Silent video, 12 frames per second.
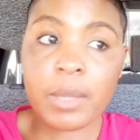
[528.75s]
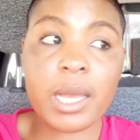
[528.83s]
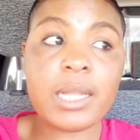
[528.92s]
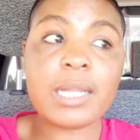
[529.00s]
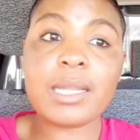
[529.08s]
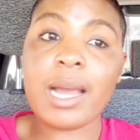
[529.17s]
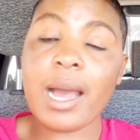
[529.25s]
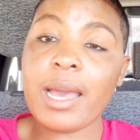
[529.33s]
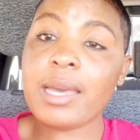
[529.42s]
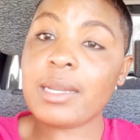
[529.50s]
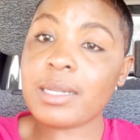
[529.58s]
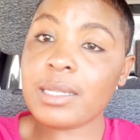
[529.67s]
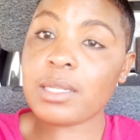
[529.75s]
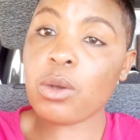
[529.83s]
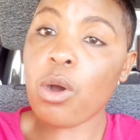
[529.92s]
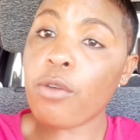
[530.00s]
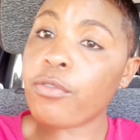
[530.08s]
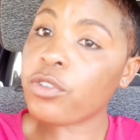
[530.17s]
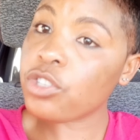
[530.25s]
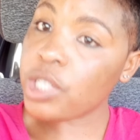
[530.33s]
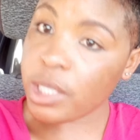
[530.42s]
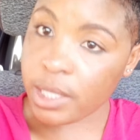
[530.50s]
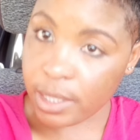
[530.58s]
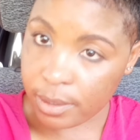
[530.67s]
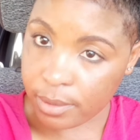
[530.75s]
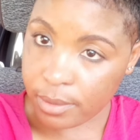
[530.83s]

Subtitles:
and at a higher risk of cheating.